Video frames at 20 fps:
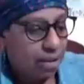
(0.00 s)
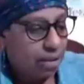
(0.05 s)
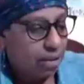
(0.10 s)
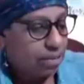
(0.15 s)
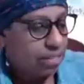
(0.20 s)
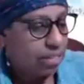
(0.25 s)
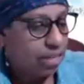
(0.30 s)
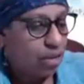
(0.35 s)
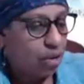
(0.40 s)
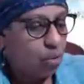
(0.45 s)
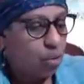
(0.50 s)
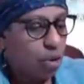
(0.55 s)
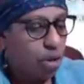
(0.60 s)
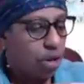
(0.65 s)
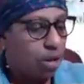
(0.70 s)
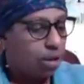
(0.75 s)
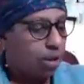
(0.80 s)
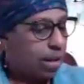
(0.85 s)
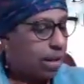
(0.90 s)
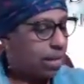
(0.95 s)
steel
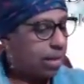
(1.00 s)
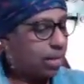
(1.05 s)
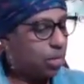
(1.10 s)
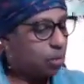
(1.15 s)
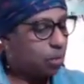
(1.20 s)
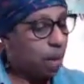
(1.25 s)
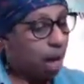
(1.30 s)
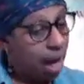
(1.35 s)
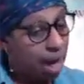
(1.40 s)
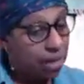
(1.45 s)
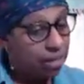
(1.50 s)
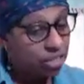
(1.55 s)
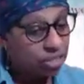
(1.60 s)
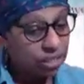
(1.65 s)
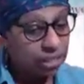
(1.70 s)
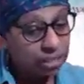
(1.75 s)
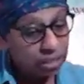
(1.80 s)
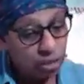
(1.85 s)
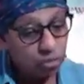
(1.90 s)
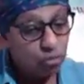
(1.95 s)
wool and a little
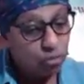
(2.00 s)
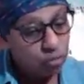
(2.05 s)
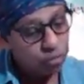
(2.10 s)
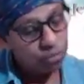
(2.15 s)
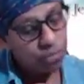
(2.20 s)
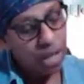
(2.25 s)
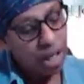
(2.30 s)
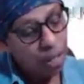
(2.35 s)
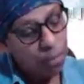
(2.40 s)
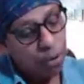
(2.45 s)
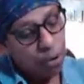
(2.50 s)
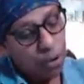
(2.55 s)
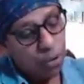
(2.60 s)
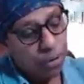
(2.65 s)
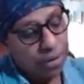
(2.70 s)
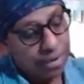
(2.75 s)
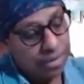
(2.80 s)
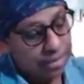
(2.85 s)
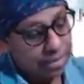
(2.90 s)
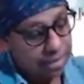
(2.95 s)
polishing, little elbow
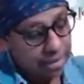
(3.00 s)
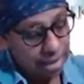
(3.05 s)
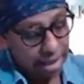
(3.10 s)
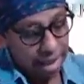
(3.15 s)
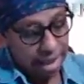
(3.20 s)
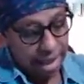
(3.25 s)
grease,